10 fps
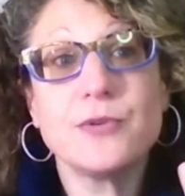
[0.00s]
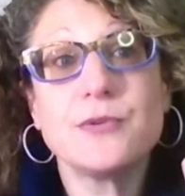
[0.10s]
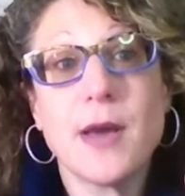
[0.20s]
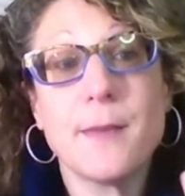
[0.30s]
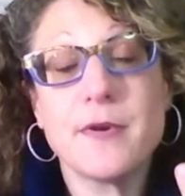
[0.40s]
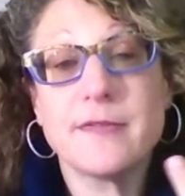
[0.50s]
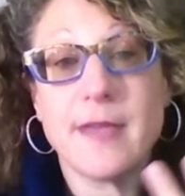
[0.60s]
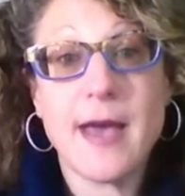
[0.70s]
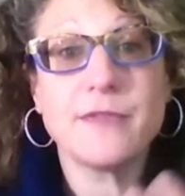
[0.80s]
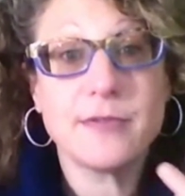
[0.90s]
numbers
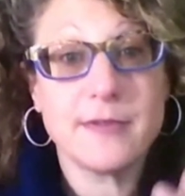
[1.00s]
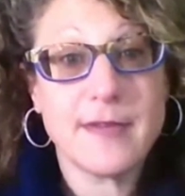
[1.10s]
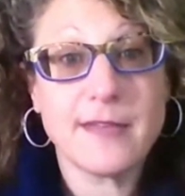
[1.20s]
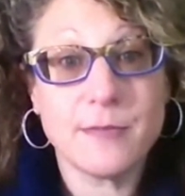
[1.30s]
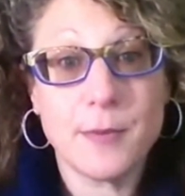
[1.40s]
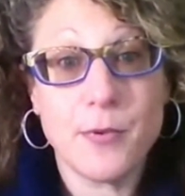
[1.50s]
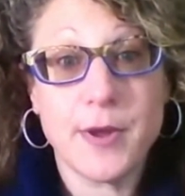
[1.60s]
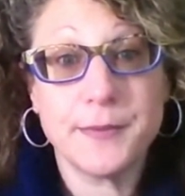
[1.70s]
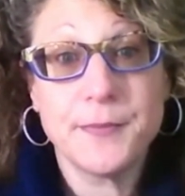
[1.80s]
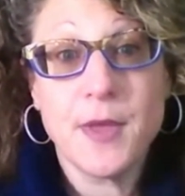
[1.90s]
after the decimal
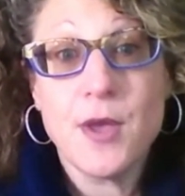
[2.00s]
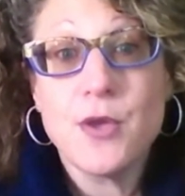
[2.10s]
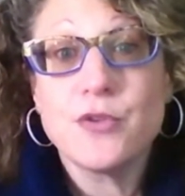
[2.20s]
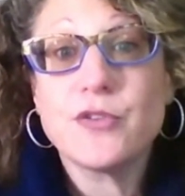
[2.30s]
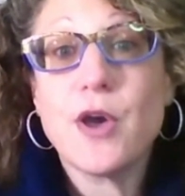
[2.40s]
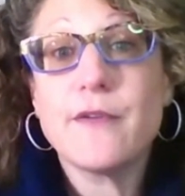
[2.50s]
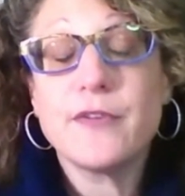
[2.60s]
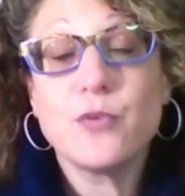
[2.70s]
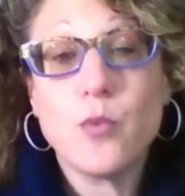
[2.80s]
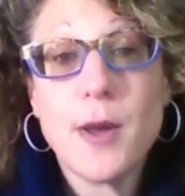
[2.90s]
point. So if
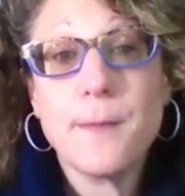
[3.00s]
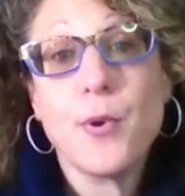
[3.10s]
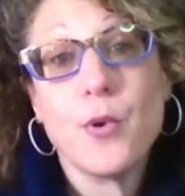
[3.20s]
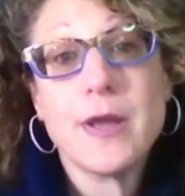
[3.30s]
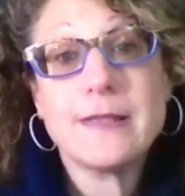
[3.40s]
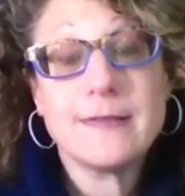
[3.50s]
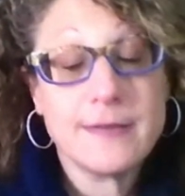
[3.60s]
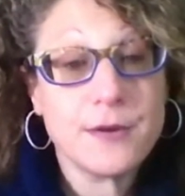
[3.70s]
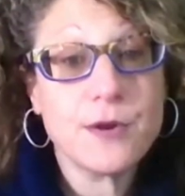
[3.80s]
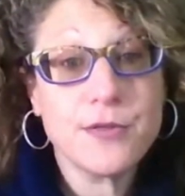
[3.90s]
it's
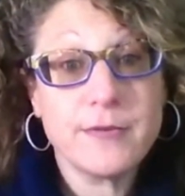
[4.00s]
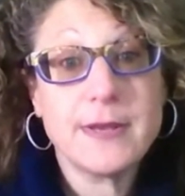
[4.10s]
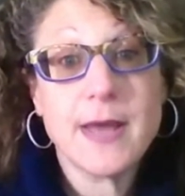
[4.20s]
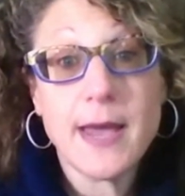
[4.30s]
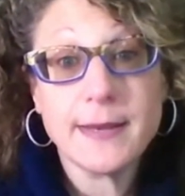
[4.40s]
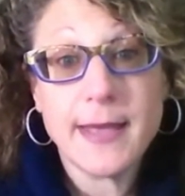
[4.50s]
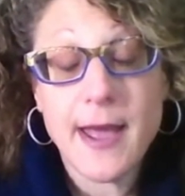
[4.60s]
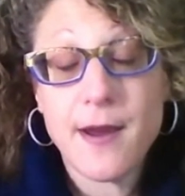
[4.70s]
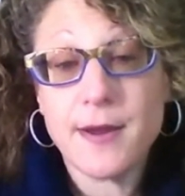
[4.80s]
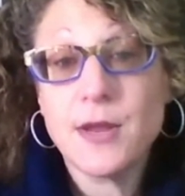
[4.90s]
1.039
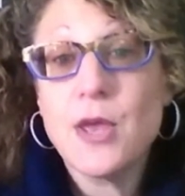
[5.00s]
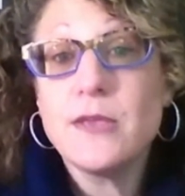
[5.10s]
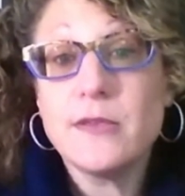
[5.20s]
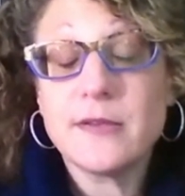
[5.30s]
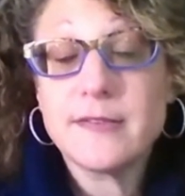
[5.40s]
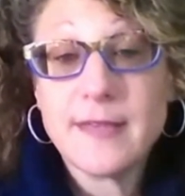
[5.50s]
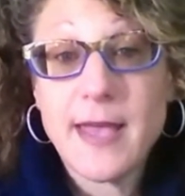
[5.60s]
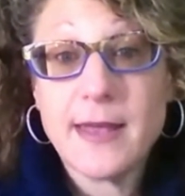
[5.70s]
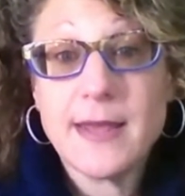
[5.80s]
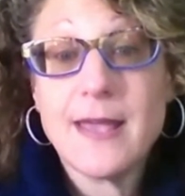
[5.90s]
carat, you'll
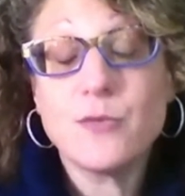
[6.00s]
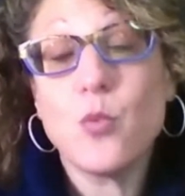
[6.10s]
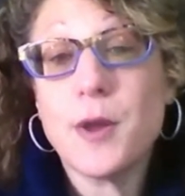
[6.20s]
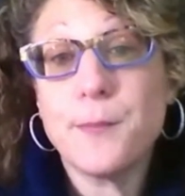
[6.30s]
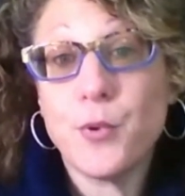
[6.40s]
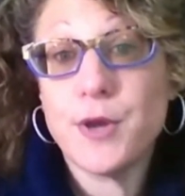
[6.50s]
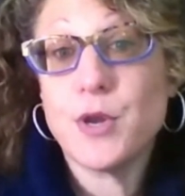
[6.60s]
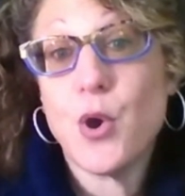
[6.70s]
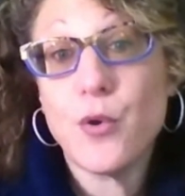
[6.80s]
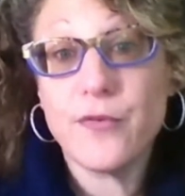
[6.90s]
say it as
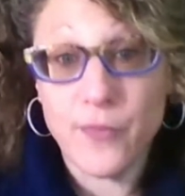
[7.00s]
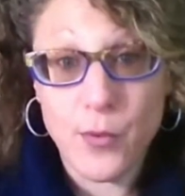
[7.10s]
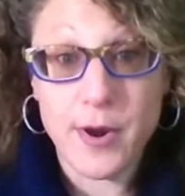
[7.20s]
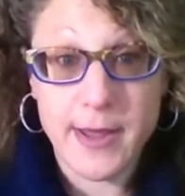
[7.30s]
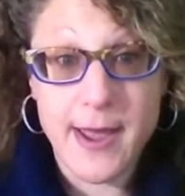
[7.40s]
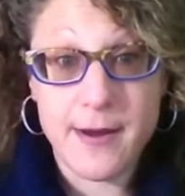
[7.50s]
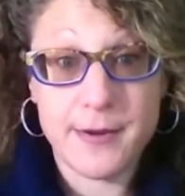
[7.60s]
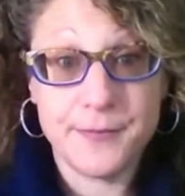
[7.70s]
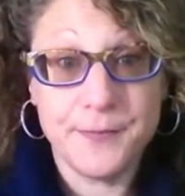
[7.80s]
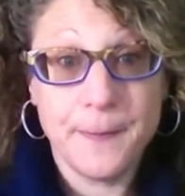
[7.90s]
1.04
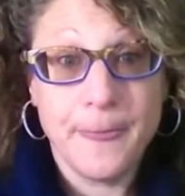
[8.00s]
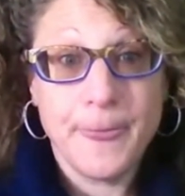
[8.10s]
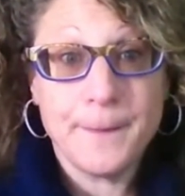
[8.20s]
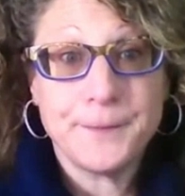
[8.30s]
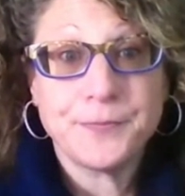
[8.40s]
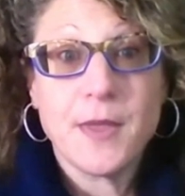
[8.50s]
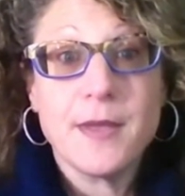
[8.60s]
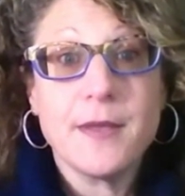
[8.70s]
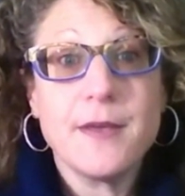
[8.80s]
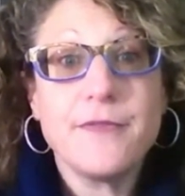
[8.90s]
carat.
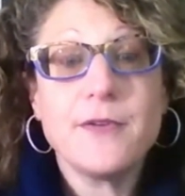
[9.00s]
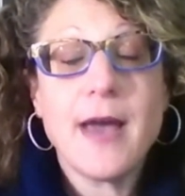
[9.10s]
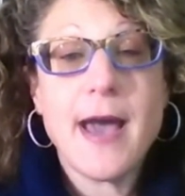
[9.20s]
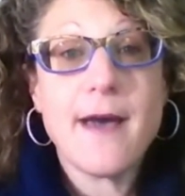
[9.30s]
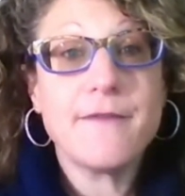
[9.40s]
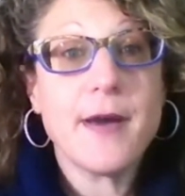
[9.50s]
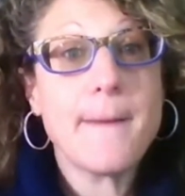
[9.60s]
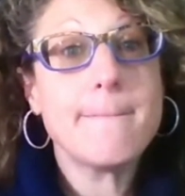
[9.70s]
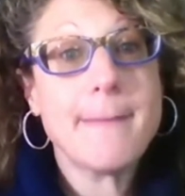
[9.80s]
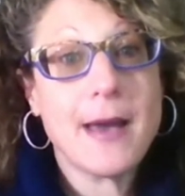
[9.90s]
If you have
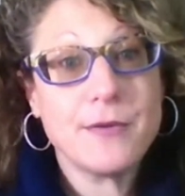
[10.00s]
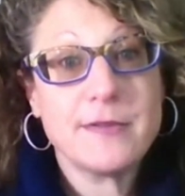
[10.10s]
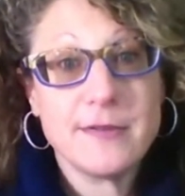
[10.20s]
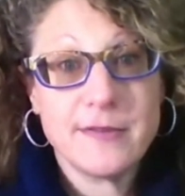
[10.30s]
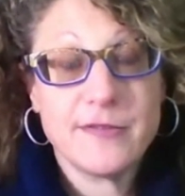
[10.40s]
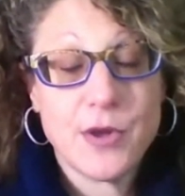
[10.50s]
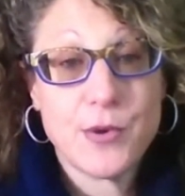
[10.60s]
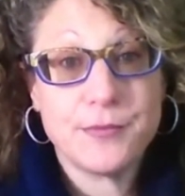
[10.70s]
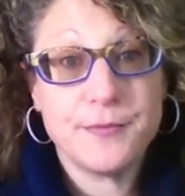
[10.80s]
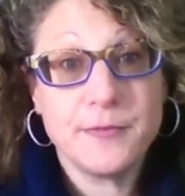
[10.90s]
a mounted
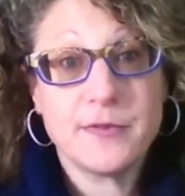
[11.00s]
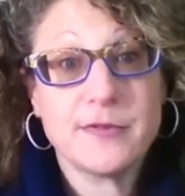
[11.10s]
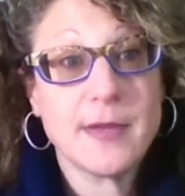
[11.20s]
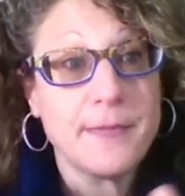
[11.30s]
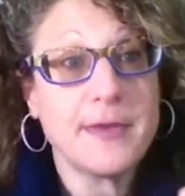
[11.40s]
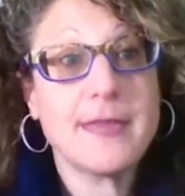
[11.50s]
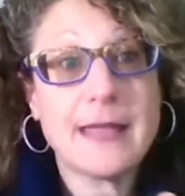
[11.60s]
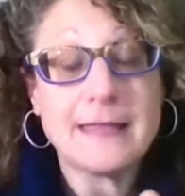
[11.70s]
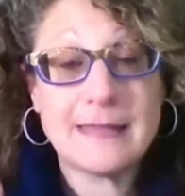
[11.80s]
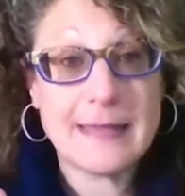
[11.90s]
stone, so something
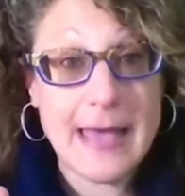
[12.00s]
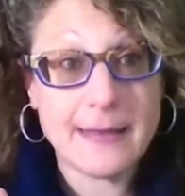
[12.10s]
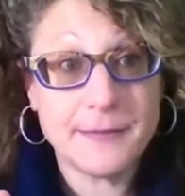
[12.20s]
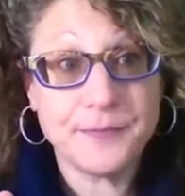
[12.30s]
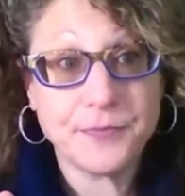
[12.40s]
that's set